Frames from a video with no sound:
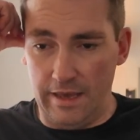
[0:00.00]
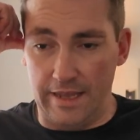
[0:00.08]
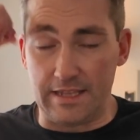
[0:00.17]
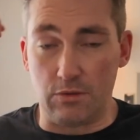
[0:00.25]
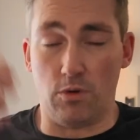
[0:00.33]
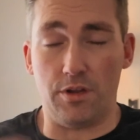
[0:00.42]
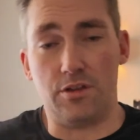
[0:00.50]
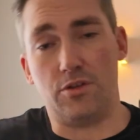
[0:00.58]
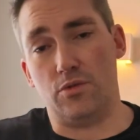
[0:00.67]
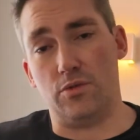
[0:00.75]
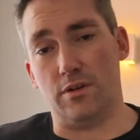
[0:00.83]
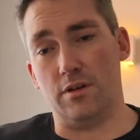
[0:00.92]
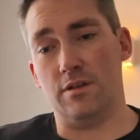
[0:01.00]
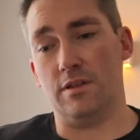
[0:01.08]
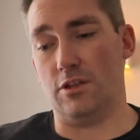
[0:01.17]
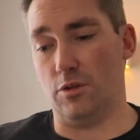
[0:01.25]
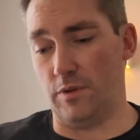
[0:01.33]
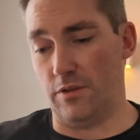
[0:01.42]
I did want to do a
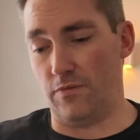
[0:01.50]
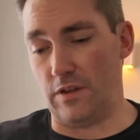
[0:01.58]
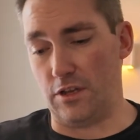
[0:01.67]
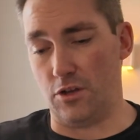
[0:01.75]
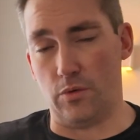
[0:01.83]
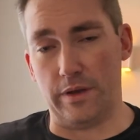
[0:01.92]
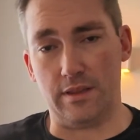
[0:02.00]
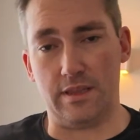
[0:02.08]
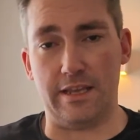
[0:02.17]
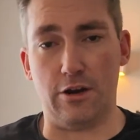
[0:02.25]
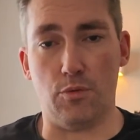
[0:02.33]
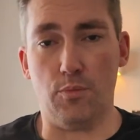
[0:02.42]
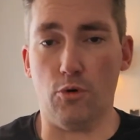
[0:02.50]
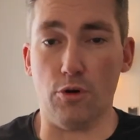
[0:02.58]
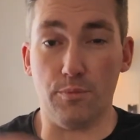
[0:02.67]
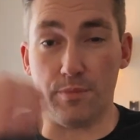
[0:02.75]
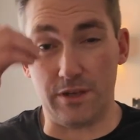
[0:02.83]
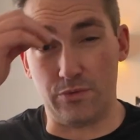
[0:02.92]
little bit of video at the
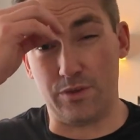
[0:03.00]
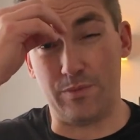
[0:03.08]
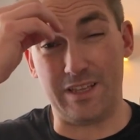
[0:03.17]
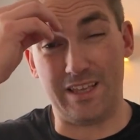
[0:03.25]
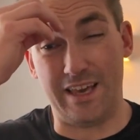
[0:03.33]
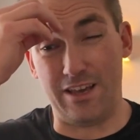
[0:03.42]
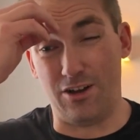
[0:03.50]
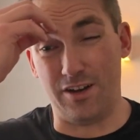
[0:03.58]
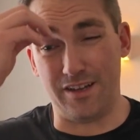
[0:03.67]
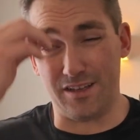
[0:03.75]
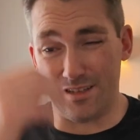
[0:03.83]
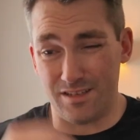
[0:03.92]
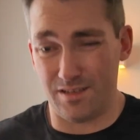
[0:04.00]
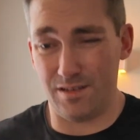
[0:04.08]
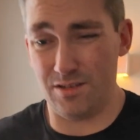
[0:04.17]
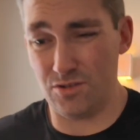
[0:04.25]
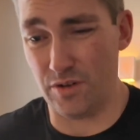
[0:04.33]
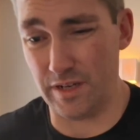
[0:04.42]
airport, but it was a bit chaotic
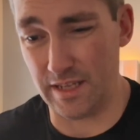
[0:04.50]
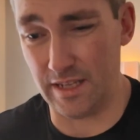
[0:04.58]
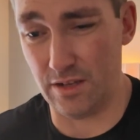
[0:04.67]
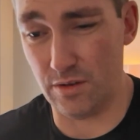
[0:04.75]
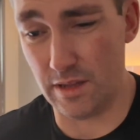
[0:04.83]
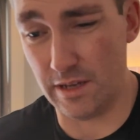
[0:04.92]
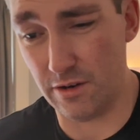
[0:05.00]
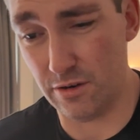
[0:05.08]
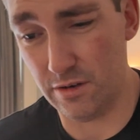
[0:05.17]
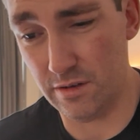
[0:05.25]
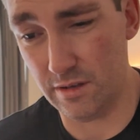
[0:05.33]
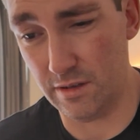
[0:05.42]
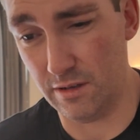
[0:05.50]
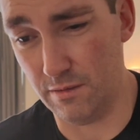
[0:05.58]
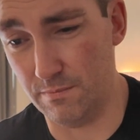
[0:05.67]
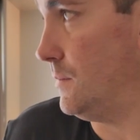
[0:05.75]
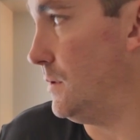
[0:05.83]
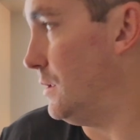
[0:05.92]
trying to get out of there.
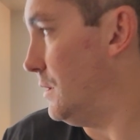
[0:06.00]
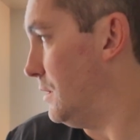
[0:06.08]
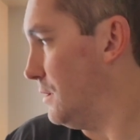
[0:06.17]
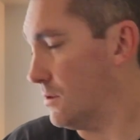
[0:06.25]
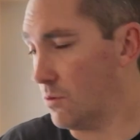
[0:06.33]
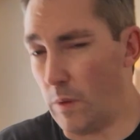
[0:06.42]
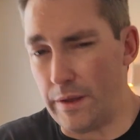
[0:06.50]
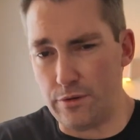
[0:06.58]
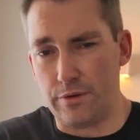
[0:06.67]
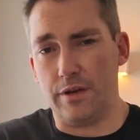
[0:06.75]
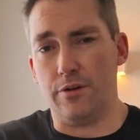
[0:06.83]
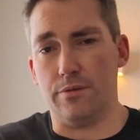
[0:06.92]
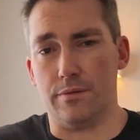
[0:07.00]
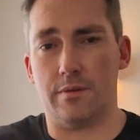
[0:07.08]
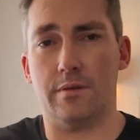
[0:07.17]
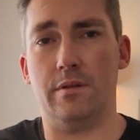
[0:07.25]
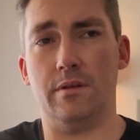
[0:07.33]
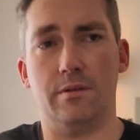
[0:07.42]
The weather here
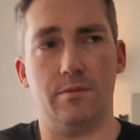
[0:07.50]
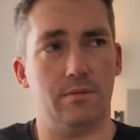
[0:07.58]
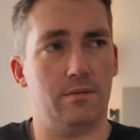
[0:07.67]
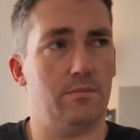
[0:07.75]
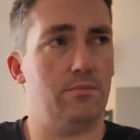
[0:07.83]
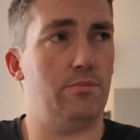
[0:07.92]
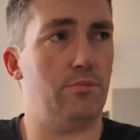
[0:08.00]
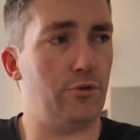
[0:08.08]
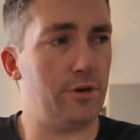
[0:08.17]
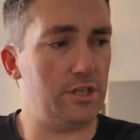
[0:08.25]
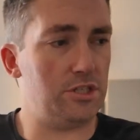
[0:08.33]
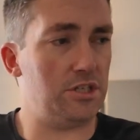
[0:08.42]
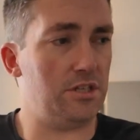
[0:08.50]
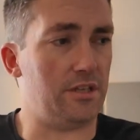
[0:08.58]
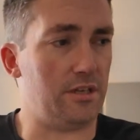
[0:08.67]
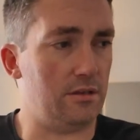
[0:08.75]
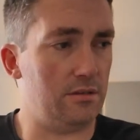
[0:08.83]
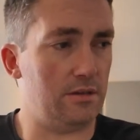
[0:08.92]
is pretty
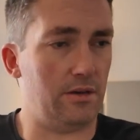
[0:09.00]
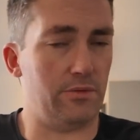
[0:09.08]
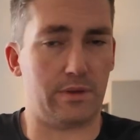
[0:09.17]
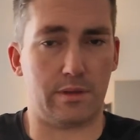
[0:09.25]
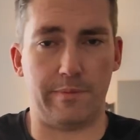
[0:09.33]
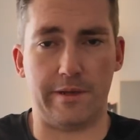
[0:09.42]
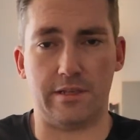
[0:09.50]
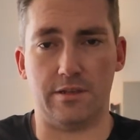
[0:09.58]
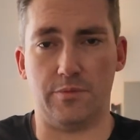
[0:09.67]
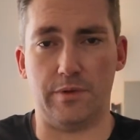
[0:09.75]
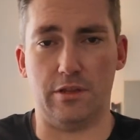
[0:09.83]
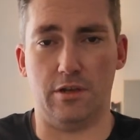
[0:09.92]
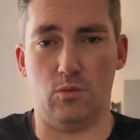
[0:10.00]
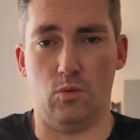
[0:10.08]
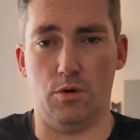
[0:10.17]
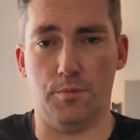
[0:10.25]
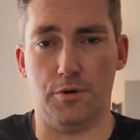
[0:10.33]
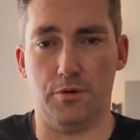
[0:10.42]
chilly. I was expecting it to be a lot
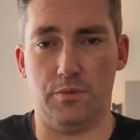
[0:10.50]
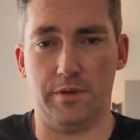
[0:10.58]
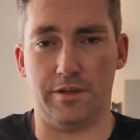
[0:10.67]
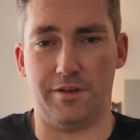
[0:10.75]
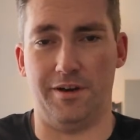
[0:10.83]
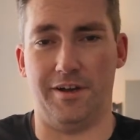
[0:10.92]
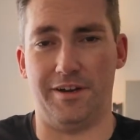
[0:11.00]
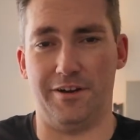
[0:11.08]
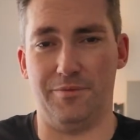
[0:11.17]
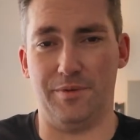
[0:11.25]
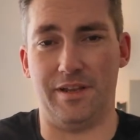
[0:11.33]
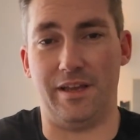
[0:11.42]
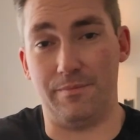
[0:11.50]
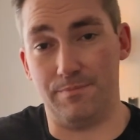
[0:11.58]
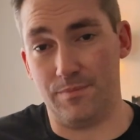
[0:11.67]
warmer when I got here, but hey,